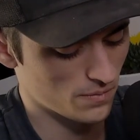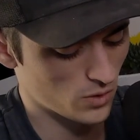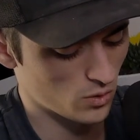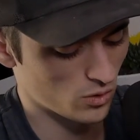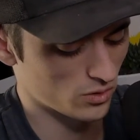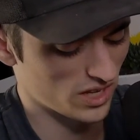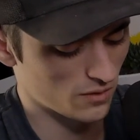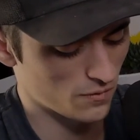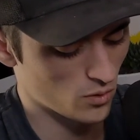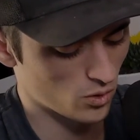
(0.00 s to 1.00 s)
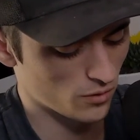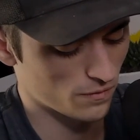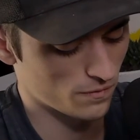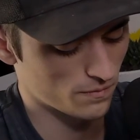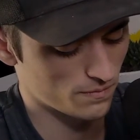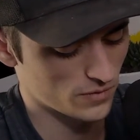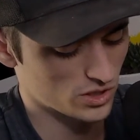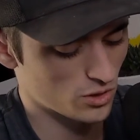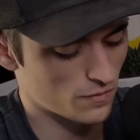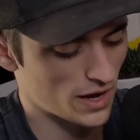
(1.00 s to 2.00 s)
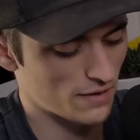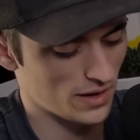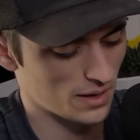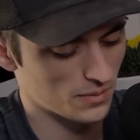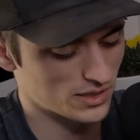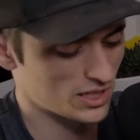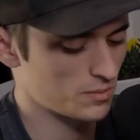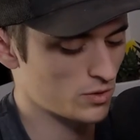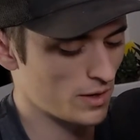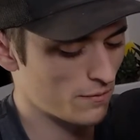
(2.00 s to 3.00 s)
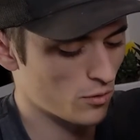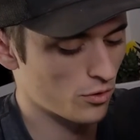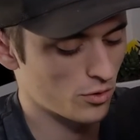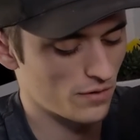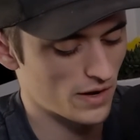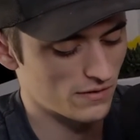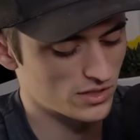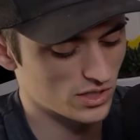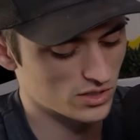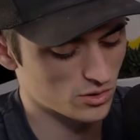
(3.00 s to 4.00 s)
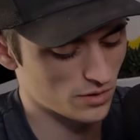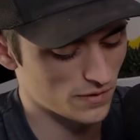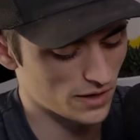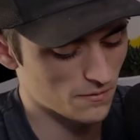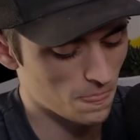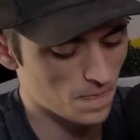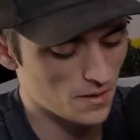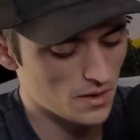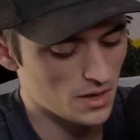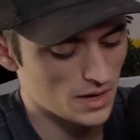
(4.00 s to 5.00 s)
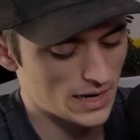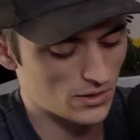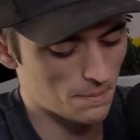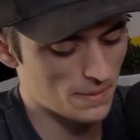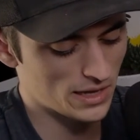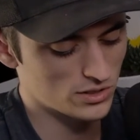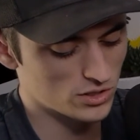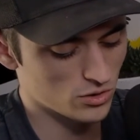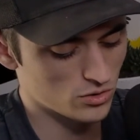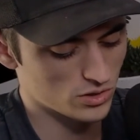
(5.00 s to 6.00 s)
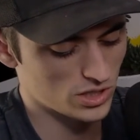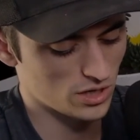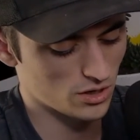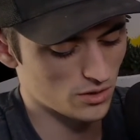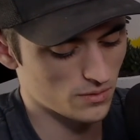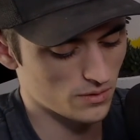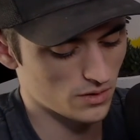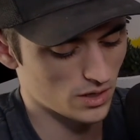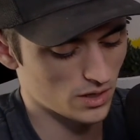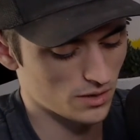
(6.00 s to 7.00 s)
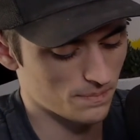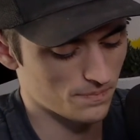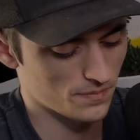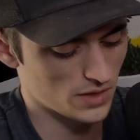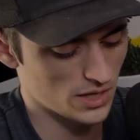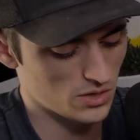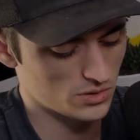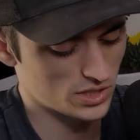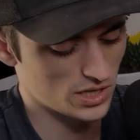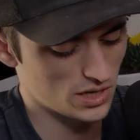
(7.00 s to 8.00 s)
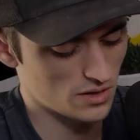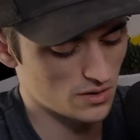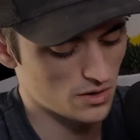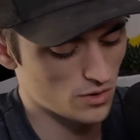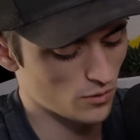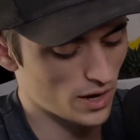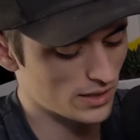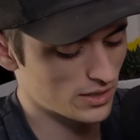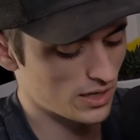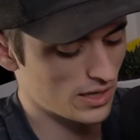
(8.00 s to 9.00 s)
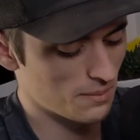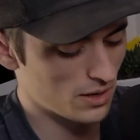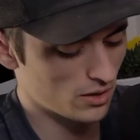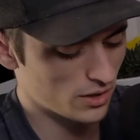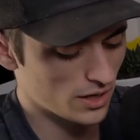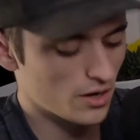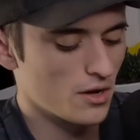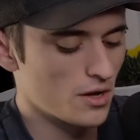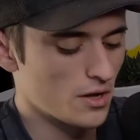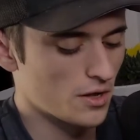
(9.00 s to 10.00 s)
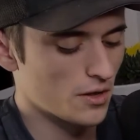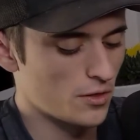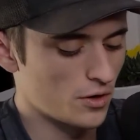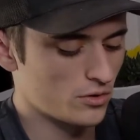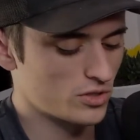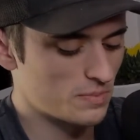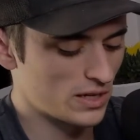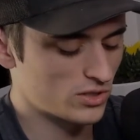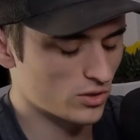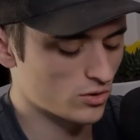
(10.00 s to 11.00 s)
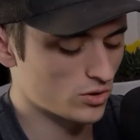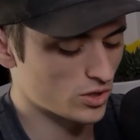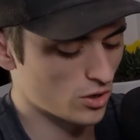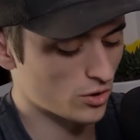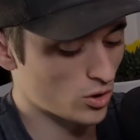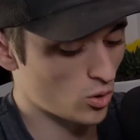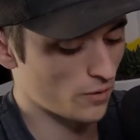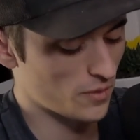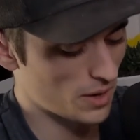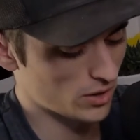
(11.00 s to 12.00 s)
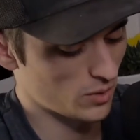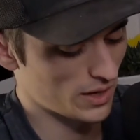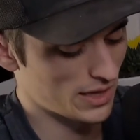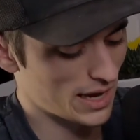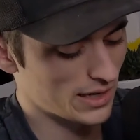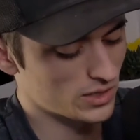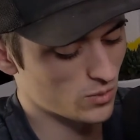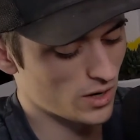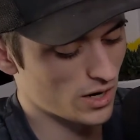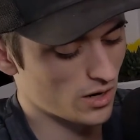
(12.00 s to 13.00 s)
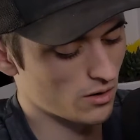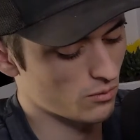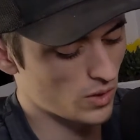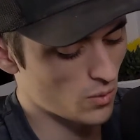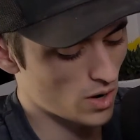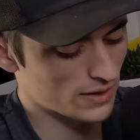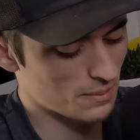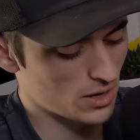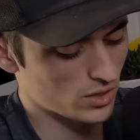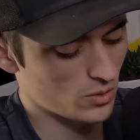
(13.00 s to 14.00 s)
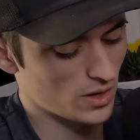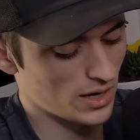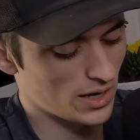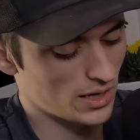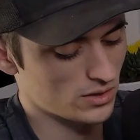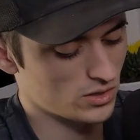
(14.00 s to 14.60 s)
or like 4, let's go 5 a.m. because that's between 4:35 and 6:35. Now the big circles here that you see right in the middle there, those big circles are the core of the Milky Way. That is where we want the Milky Way